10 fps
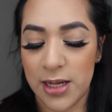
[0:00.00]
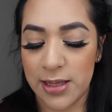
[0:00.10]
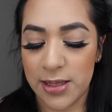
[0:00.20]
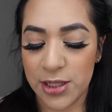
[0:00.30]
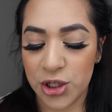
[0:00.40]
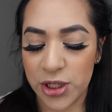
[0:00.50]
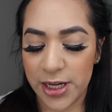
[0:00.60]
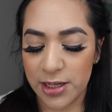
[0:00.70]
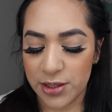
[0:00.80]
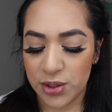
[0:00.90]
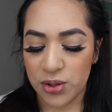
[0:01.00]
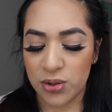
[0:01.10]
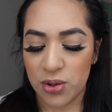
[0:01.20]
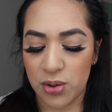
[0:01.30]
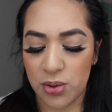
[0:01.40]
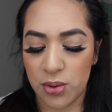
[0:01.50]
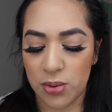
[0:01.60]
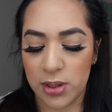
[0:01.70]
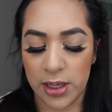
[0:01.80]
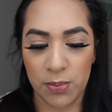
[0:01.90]
And this shade is
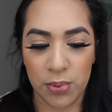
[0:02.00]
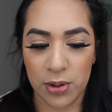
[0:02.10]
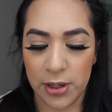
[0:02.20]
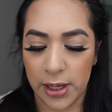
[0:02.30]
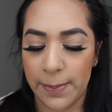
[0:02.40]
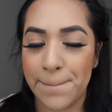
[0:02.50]
so like pretty.